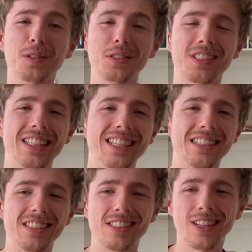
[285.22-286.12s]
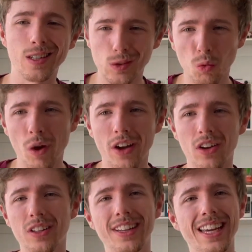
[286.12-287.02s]
scenes as
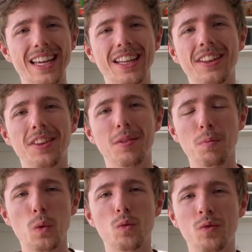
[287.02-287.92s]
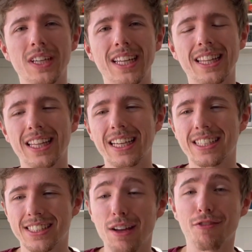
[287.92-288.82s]
well in the movie that
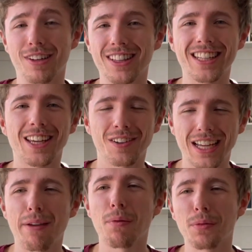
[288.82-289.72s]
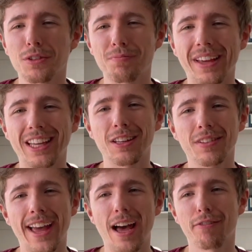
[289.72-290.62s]
definitely are capable of making you
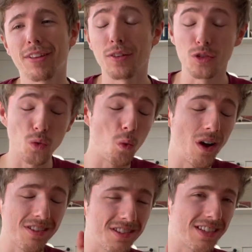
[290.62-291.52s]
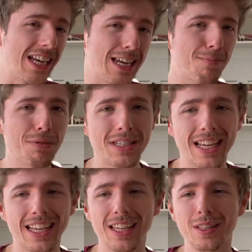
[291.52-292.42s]
laugh, and there's one scene in
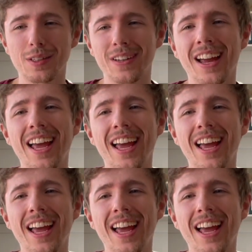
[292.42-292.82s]
particular